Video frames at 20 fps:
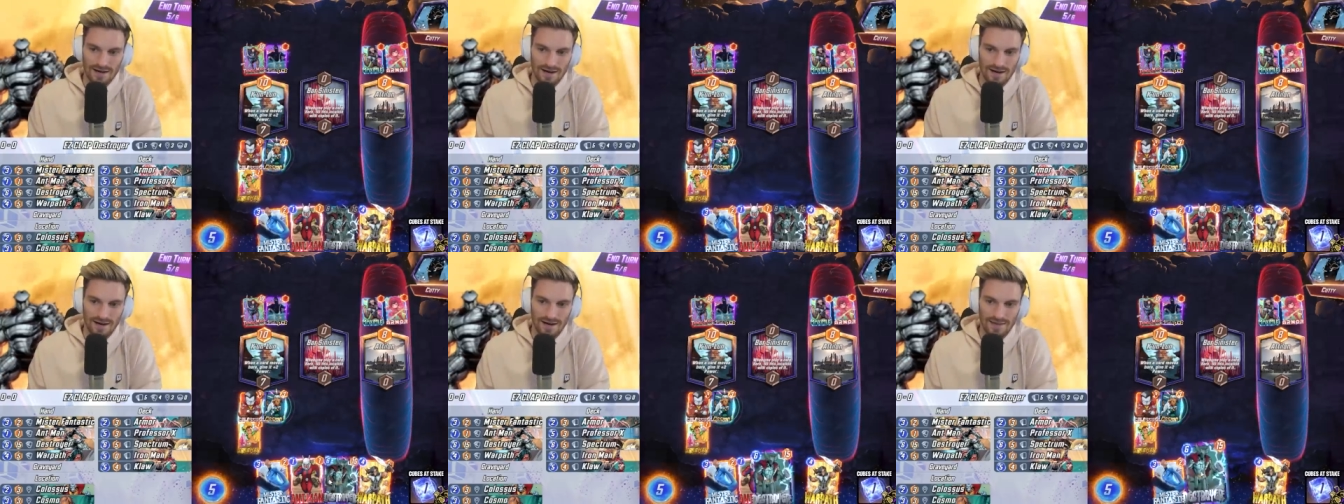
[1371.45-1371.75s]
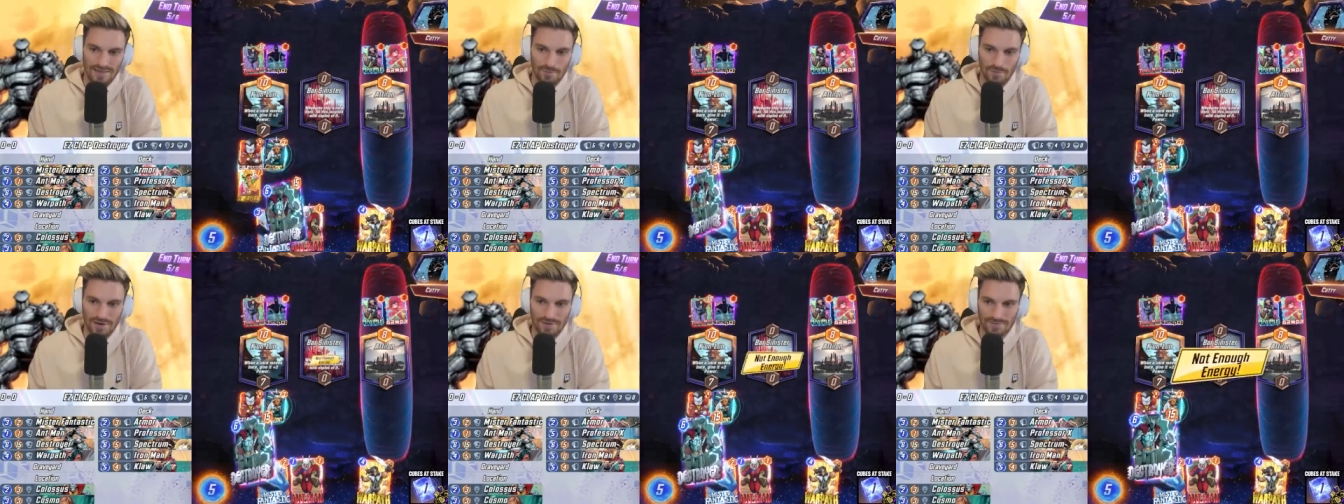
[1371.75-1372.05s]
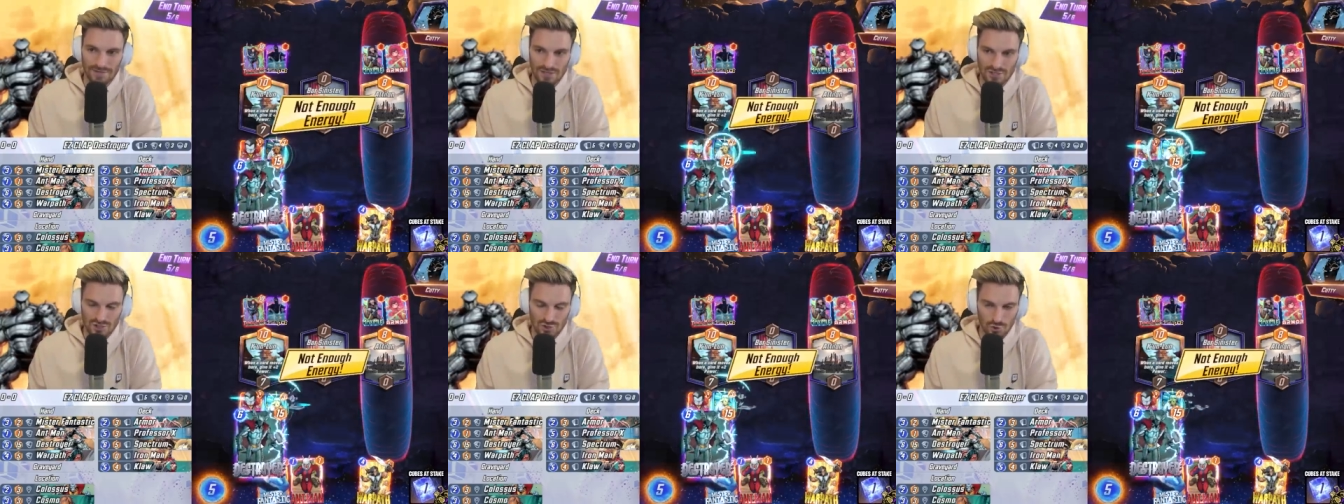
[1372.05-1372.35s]
Uh, and then we
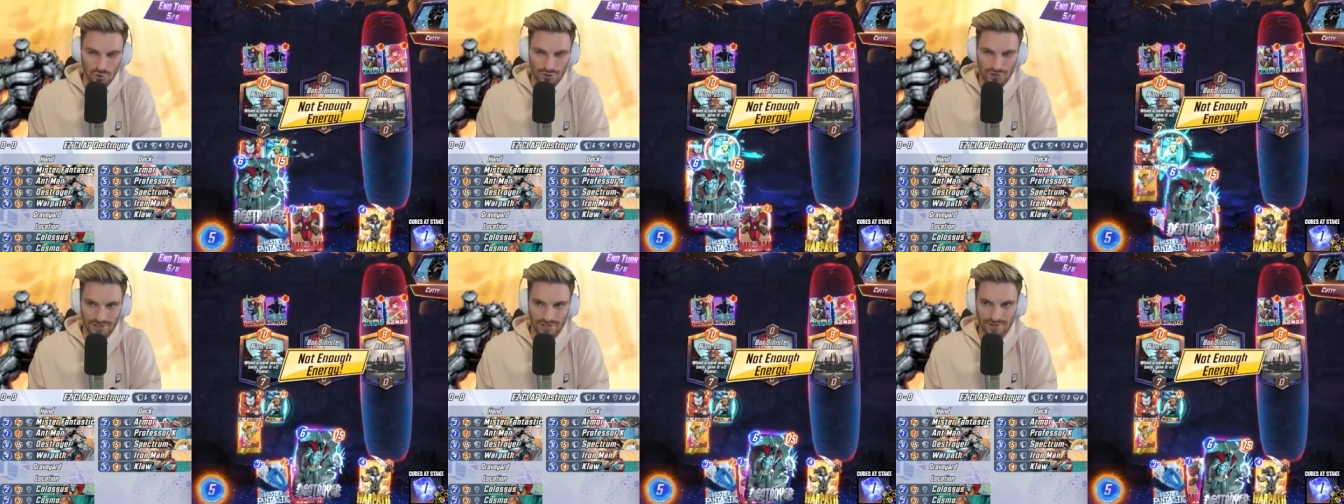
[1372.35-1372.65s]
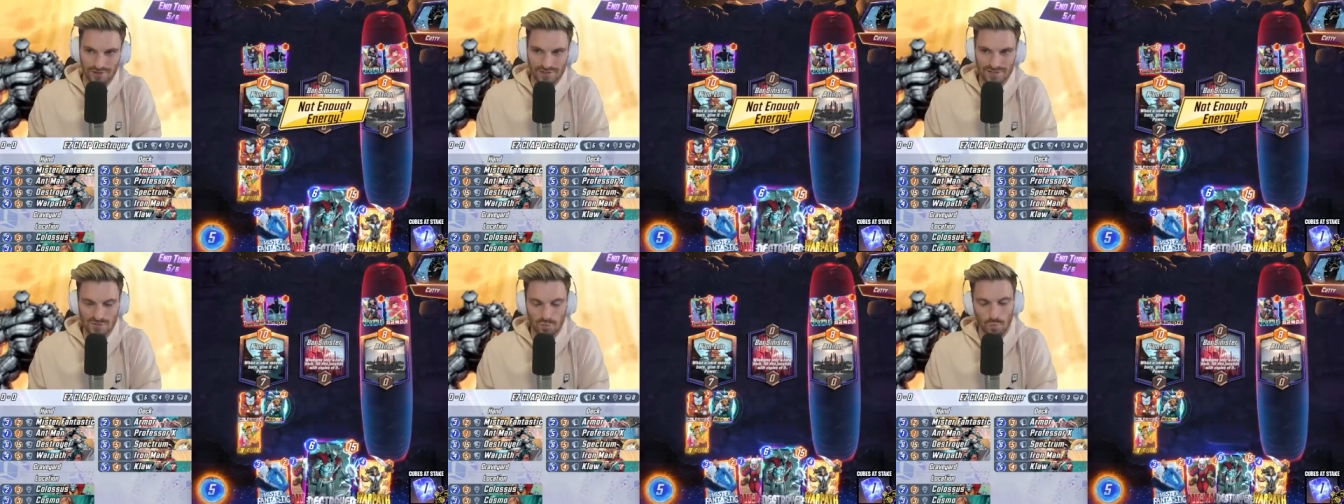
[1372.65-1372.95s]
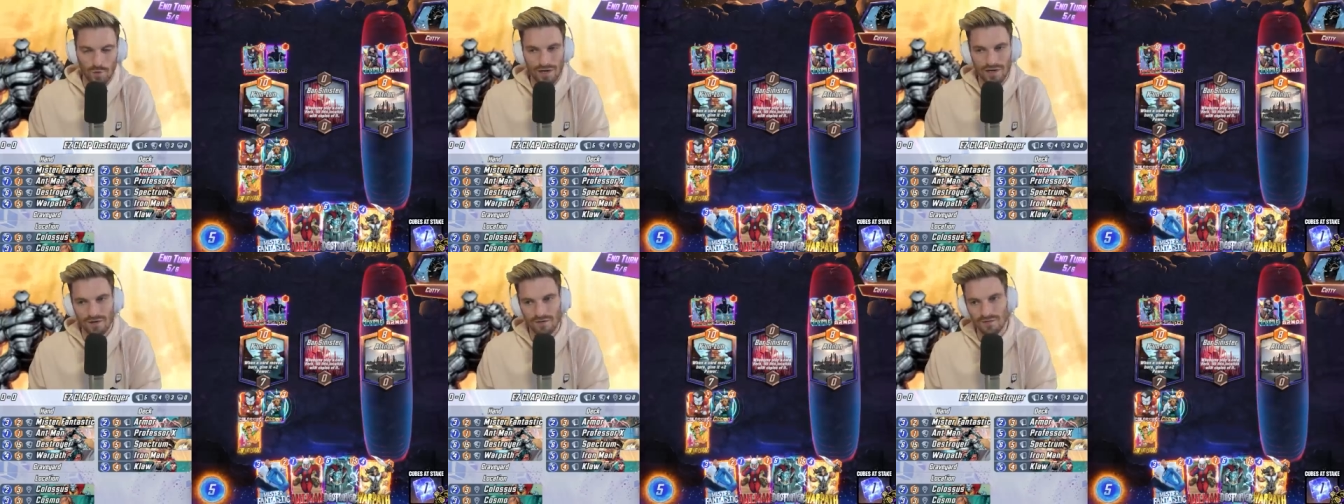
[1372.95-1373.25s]
have the Destroyer here as
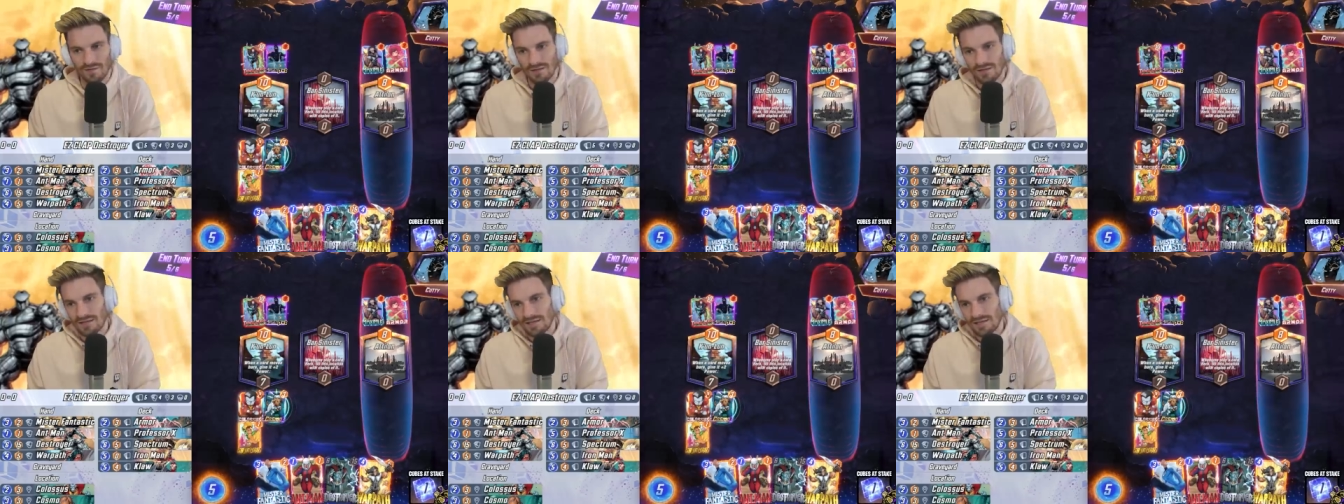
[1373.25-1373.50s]
well.